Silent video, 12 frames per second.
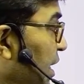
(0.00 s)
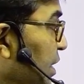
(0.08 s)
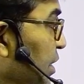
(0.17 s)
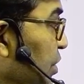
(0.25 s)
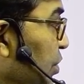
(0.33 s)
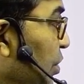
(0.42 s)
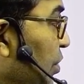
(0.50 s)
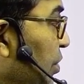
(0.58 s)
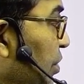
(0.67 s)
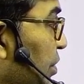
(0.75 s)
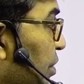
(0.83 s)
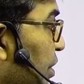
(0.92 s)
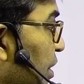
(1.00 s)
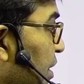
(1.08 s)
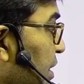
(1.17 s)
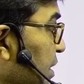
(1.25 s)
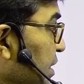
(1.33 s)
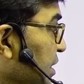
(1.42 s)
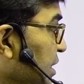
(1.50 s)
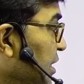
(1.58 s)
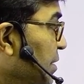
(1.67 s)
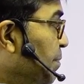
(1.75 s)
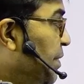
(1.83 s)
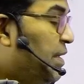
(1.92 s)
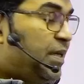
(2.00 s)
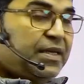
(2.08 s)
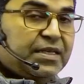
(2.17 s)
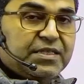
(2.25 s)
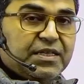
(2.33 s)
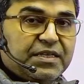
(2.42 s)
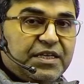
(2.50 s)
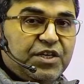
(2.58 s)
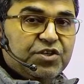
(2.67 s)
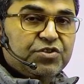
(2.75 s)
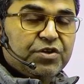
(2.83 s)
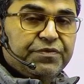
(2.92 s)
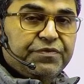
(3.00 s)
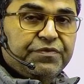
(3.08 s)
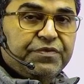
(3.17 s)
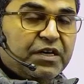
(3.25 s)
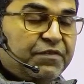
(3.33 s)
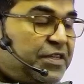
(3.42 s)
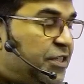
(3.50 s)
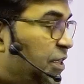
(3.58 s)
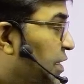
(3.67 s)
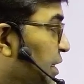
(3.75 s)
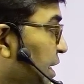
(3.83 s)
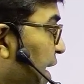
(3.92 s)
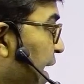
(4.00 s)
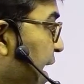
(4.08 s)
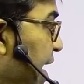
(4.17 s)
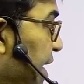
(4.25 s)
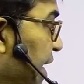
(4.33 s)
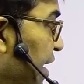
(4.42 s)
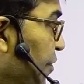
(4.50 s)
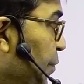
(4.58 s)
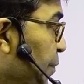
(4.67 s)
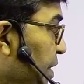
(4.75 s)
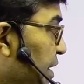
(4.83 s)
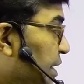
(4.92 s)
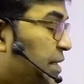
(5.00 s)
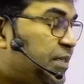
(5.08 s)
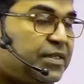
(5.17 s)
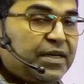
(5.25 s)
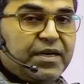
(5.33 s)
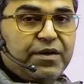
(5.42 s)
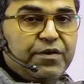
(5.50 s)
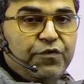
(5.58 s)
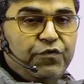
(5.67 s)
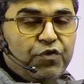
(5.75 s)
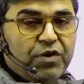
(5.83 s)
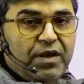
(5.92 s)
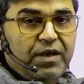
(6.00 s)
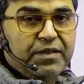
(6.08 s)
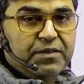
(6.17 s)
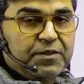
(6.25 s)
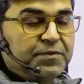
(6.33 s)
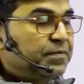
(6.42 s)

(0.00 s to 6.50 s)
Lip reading: So CP is the radius of curvature and FP is the focal length.